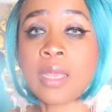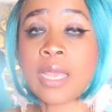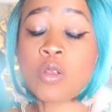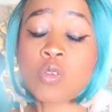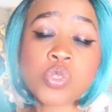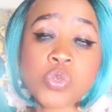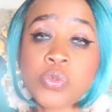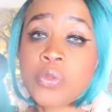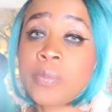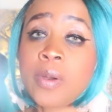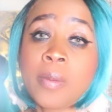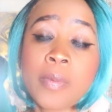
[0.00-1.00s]
And also in
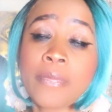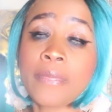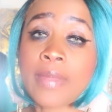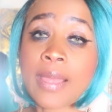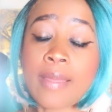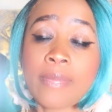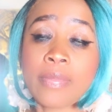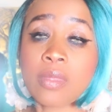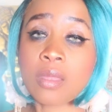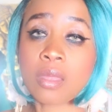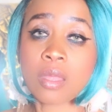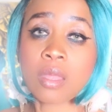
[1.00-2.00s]
the moment that
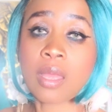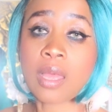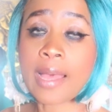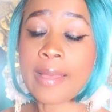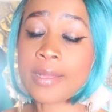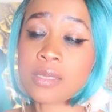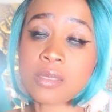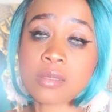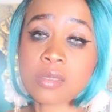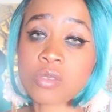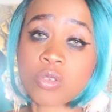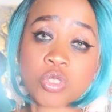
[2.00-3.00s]
I
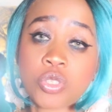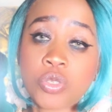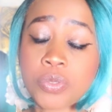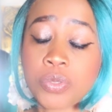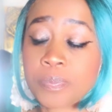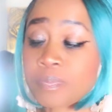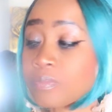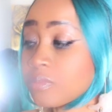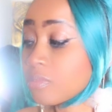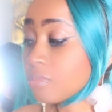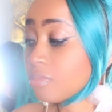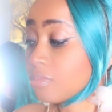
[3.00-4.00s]
had such a
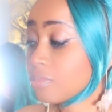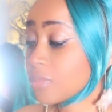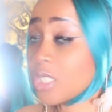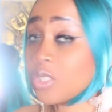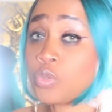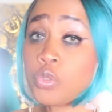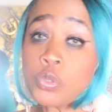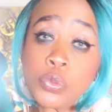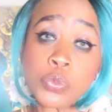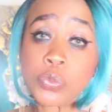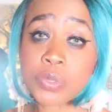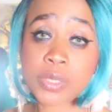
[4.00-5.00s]

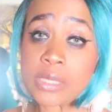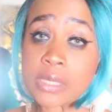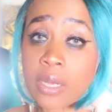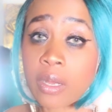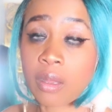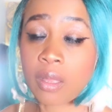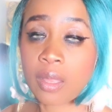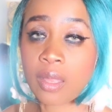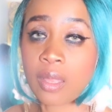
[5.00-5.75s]
news, you know,